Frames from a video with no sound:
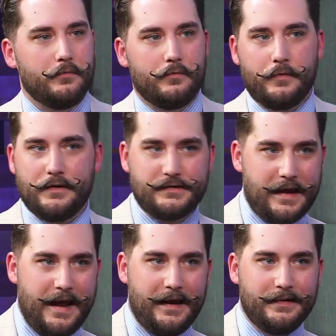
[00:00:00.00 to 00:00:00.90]
we used to
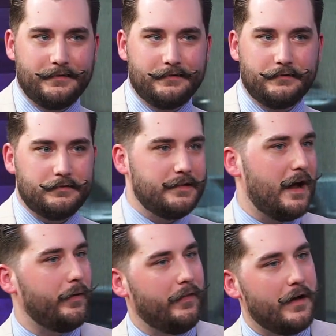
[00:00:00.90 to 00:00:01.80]
hate.
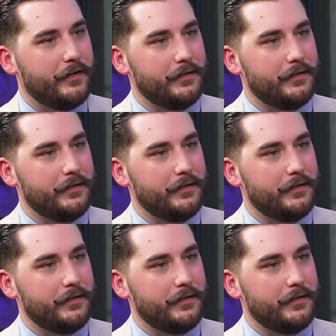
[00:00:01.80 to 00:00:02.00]
Now we love it.